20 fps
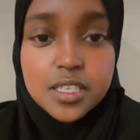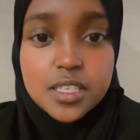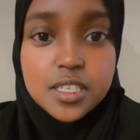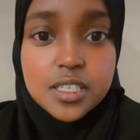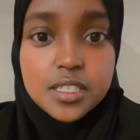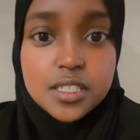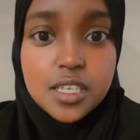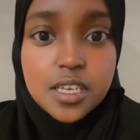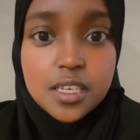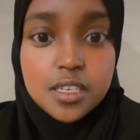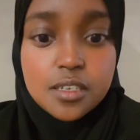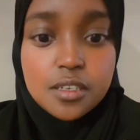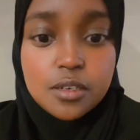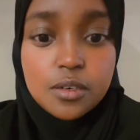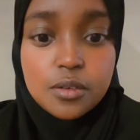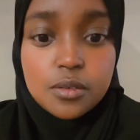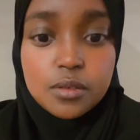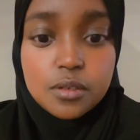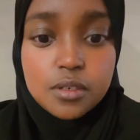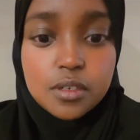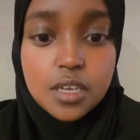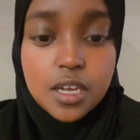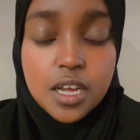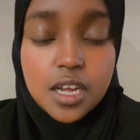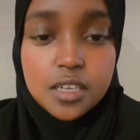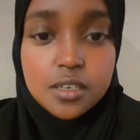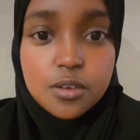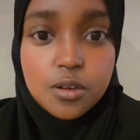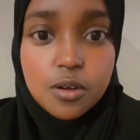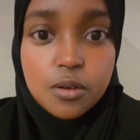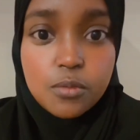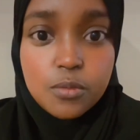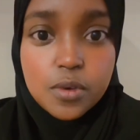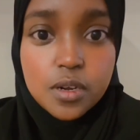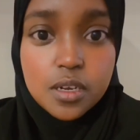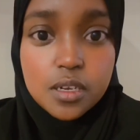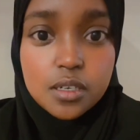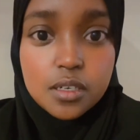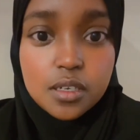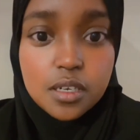He said, you know, I don't
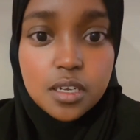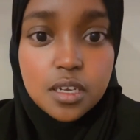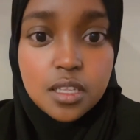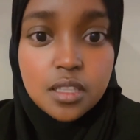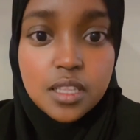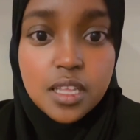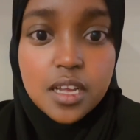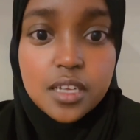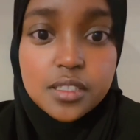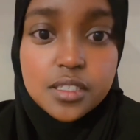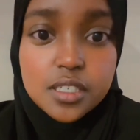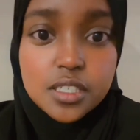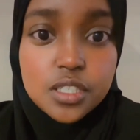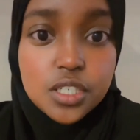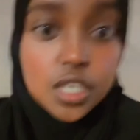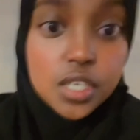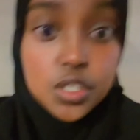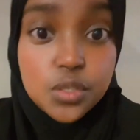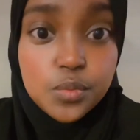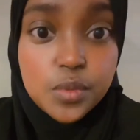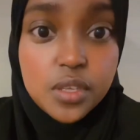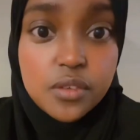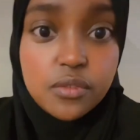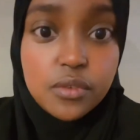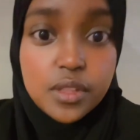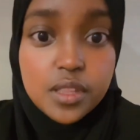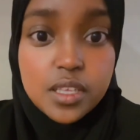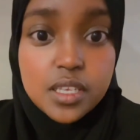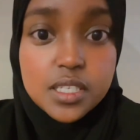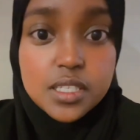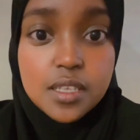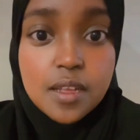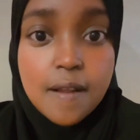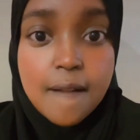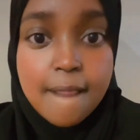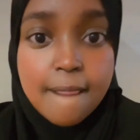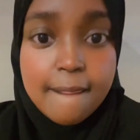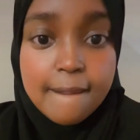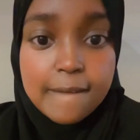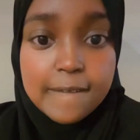want Allah to judge me for this
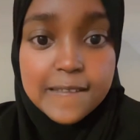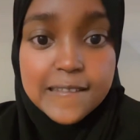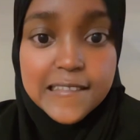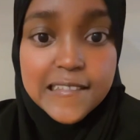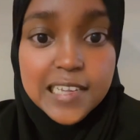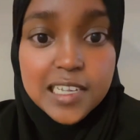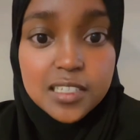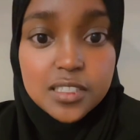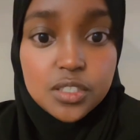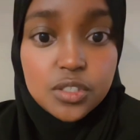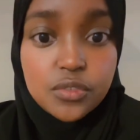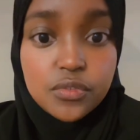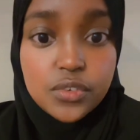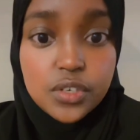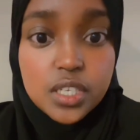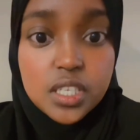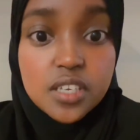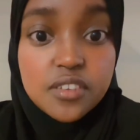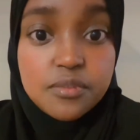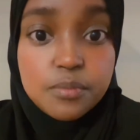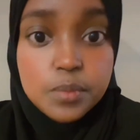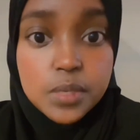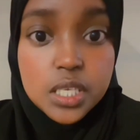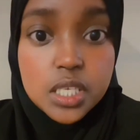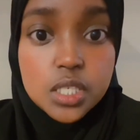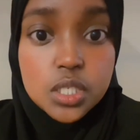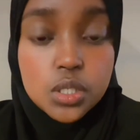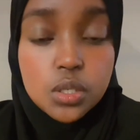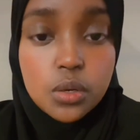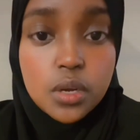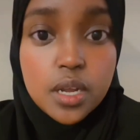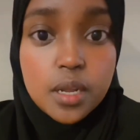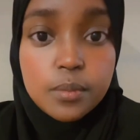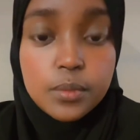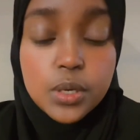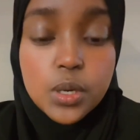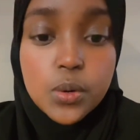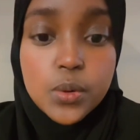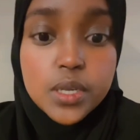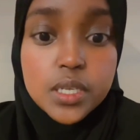or not to forgive me, so I'm
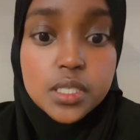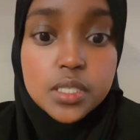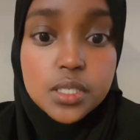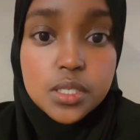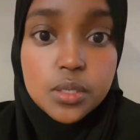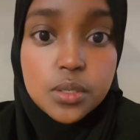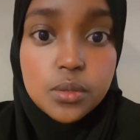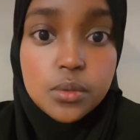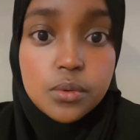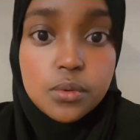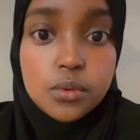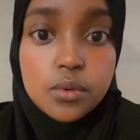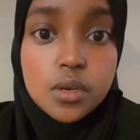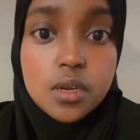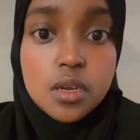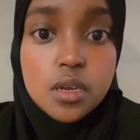going to